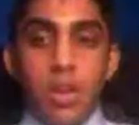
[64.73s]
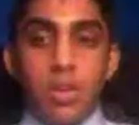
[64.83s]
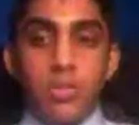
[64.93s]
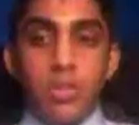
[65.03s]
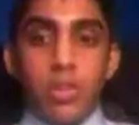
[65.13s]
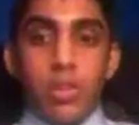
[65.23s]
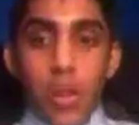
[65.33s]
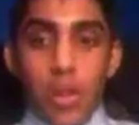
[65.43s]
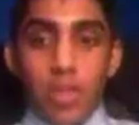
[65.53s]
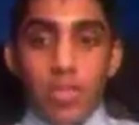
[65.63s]
So the
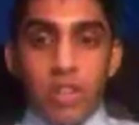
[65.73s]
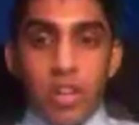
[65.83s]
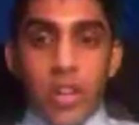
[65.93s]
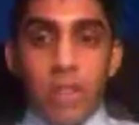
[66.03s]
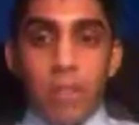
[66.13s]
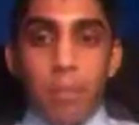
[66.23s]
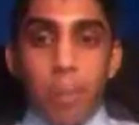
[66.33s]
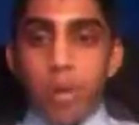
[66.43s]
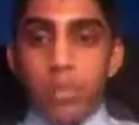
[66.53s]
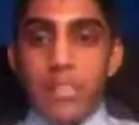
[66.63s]
winner of the debate
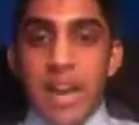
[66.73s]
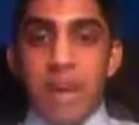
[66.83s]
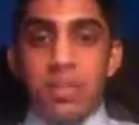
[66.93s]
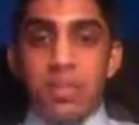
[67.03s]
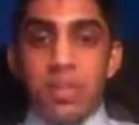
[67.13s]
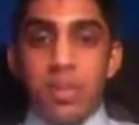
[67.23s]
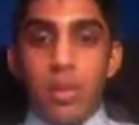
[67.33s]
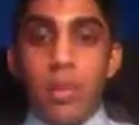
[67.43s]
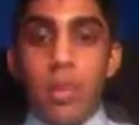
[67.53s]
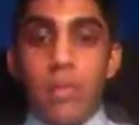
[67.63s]
boils down to
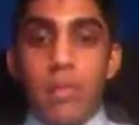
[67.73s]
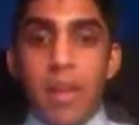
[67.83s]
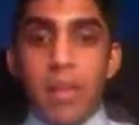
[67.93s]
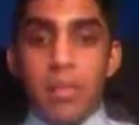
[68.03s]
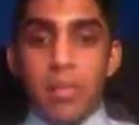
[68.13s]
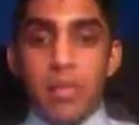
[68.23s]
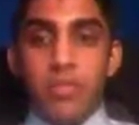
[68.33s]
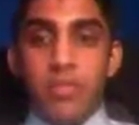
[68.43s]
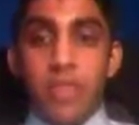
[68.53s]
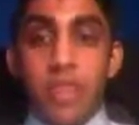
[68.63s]
who can better
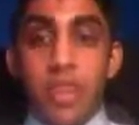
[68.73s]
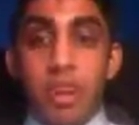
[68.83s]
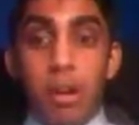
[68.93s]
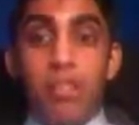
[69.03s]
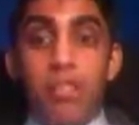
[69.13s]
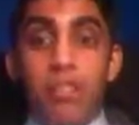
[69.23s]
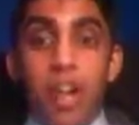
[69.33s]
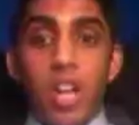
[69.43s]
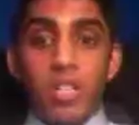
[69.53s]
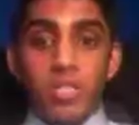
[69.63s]
prove their own
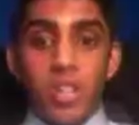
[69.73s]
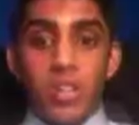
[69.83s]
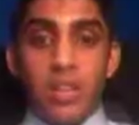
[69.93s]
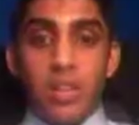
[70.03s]
philosophy